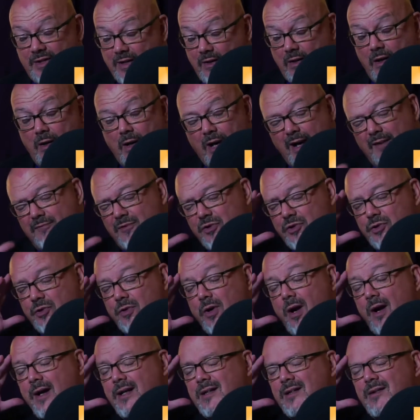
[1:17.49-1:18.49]
Now, I've
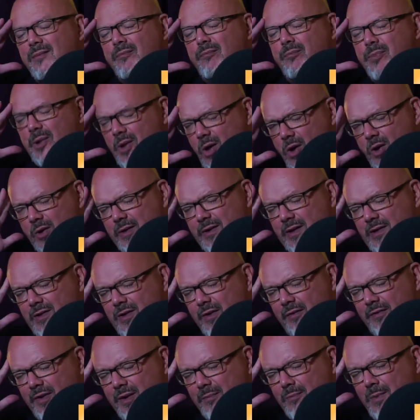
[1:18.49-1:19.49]
tried to block this
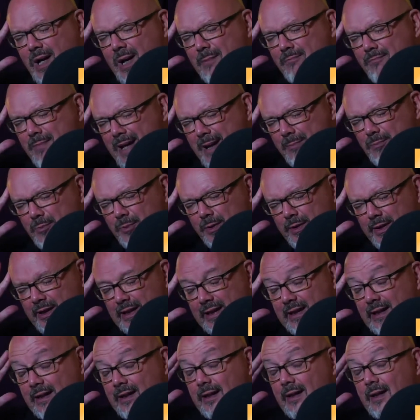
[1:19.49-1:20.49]
off in my
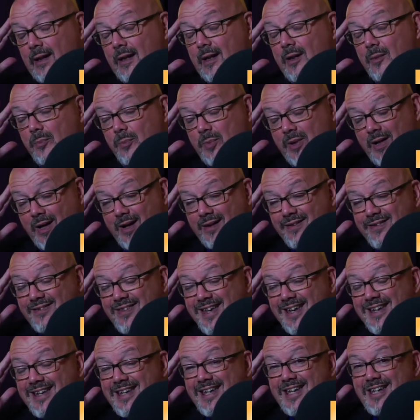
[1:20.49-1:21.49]
memory, but I
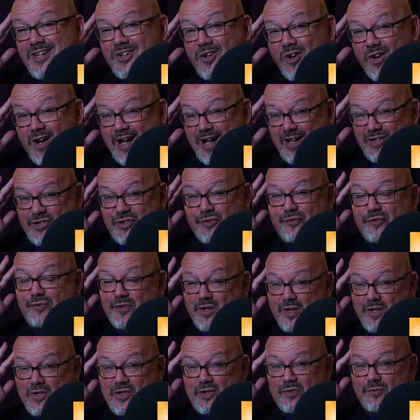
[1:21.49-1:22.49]
think he got us
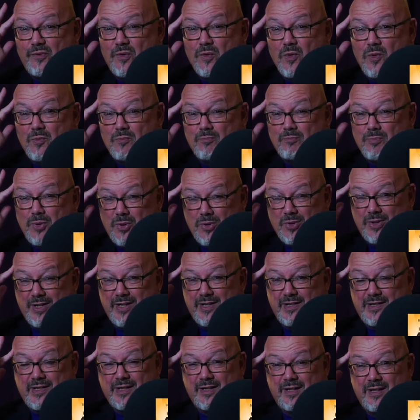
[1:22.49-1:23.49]
first form
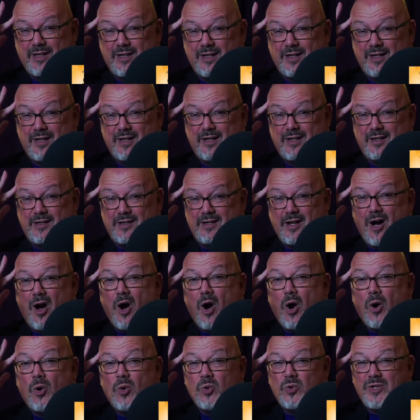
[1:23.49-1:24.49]
boys to
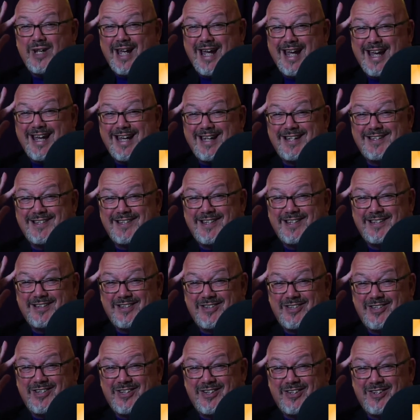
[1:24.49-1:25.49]
hold hands in
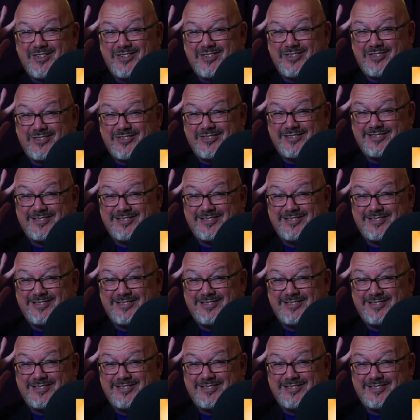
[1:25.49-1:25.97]
a circle.